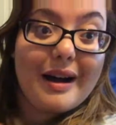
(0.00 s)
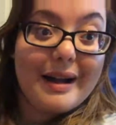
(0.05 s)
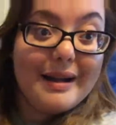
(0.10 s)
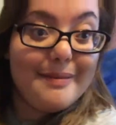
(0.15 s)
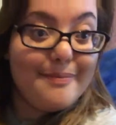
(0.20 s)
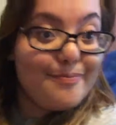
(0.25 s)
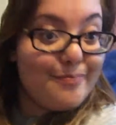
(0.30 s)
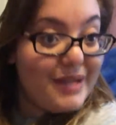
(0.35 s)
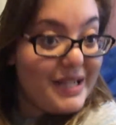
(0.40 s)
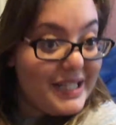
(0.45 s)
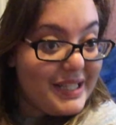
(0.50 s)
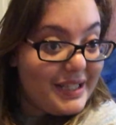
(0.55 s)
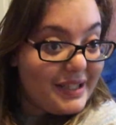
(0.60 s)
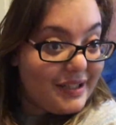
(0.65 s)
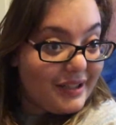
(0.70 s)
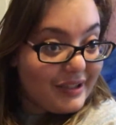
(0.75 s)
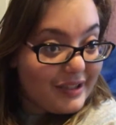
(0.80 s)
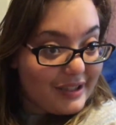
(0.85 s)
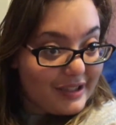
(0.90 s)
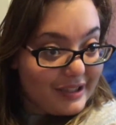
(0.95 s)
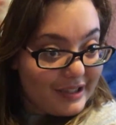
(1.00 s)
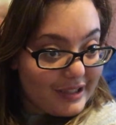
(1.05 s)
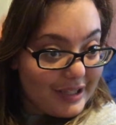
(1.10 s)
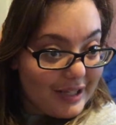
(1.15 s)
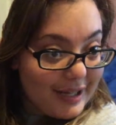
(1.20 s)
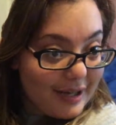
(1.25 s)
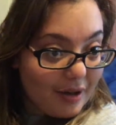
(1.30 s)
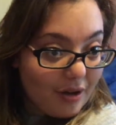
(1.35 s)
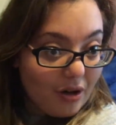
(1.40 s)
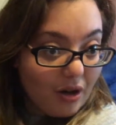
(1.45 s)
I might cut this
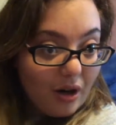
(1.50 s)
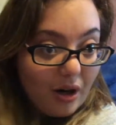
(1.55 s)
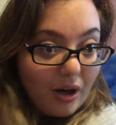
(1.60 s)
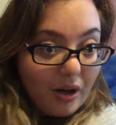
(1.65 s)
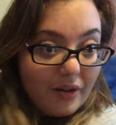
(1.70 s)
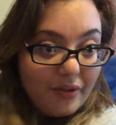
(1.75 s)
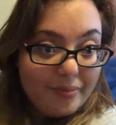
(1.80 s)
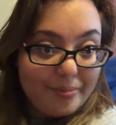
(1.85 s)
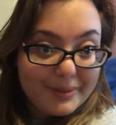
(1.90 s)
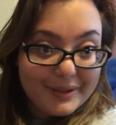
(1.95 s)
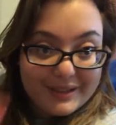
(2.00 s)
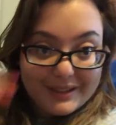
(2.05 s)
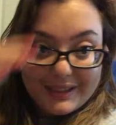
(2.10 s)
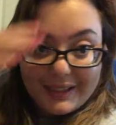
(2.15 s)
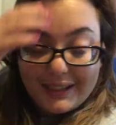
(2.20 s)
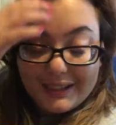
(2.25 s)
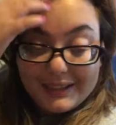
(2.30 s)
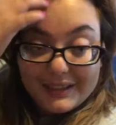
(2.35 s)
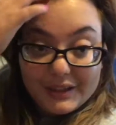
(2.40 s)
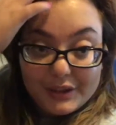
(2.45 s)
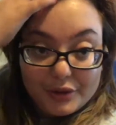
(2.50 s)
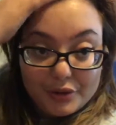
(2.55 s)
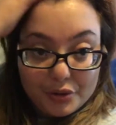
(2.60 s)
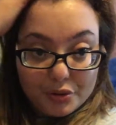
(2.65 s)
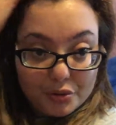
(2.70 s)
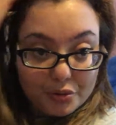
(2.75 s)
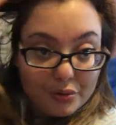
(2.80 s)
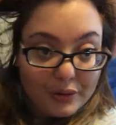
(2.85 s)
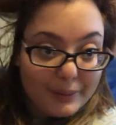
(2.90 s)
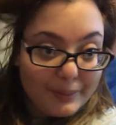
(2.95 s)
hair off because I need to
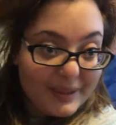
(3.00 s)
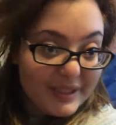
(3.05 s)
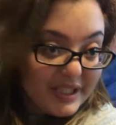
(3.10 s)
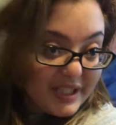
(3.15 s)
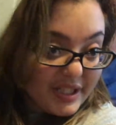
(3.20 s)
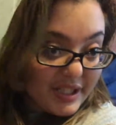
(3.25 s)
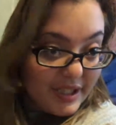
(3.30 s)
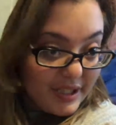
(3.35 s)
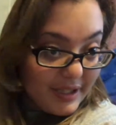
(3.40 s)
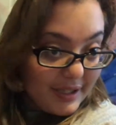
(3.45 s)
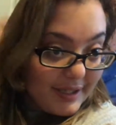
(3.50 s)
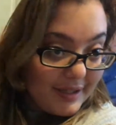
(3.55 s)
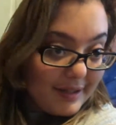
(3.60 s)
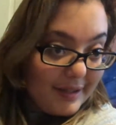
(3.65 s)
trim it.